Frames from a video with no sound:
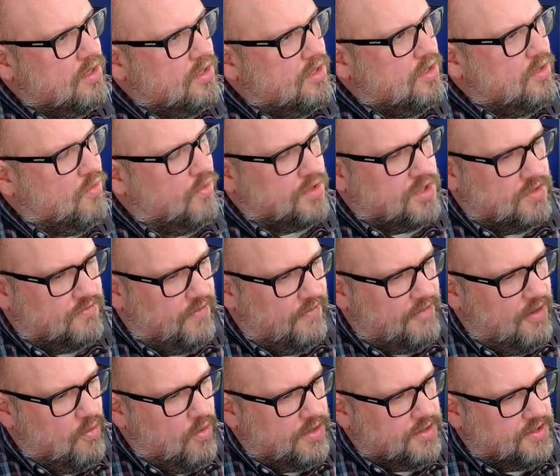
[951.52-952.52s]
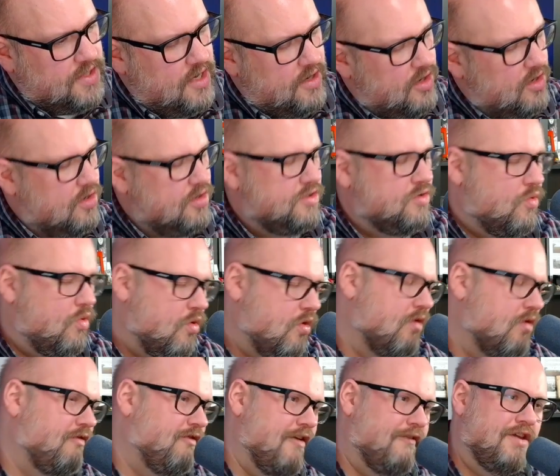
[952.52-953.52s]
which is 51 senators or
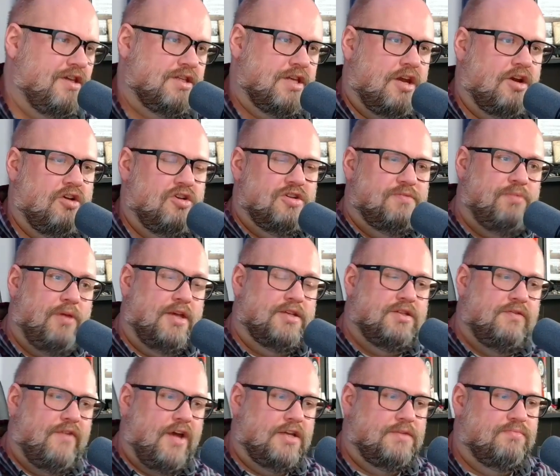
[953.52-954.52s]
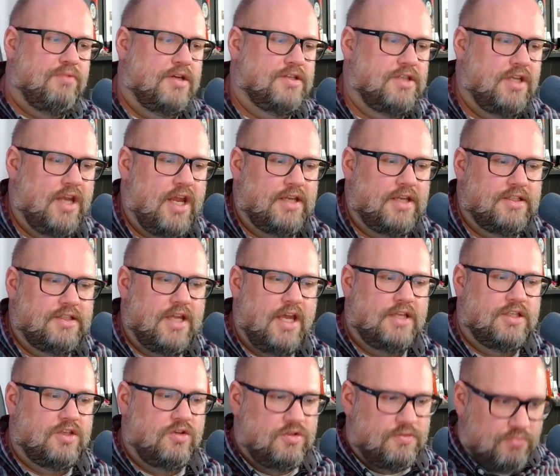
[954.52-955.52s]
50 senators plus the Vice President of the United
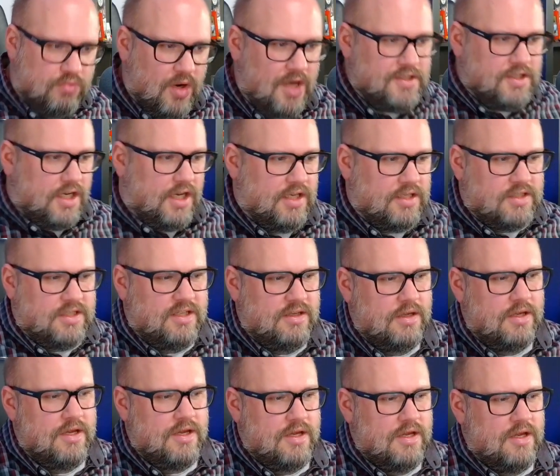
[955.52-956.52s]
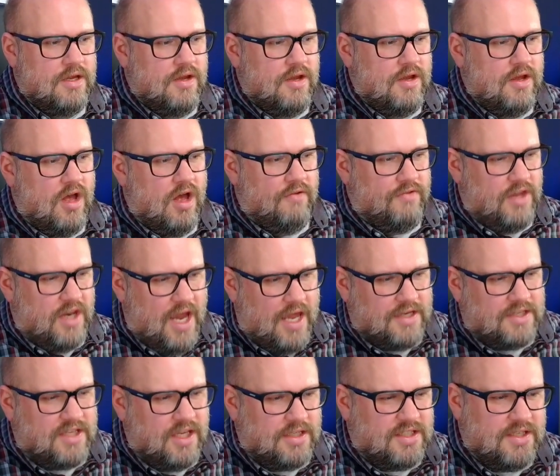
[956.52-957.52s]
States, who's President of the United
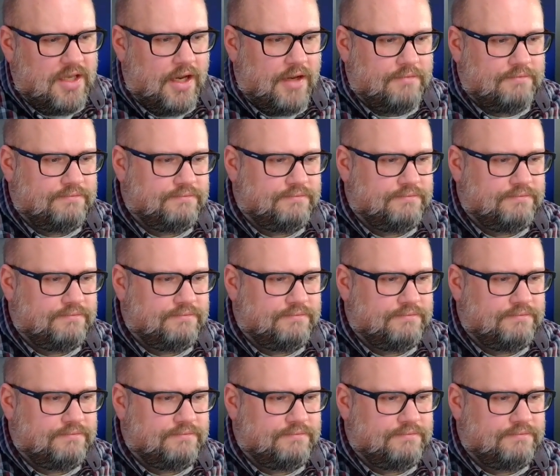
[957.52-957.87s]
States Senate.